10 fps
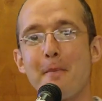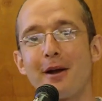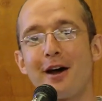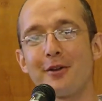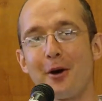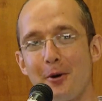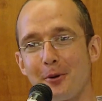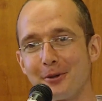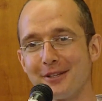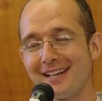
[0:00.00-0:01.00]
But on the
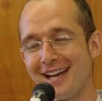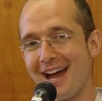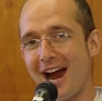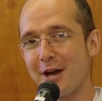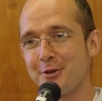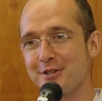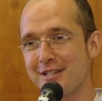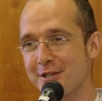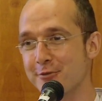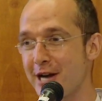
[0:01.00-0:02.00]
whole, our users
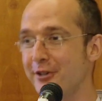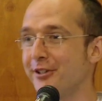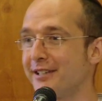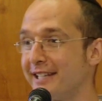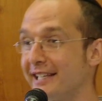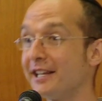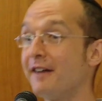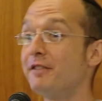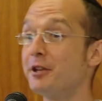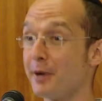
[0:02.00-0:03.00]
tell us regularly that they
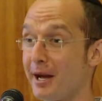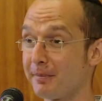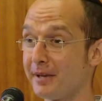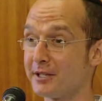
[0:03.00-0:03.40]
love the new app.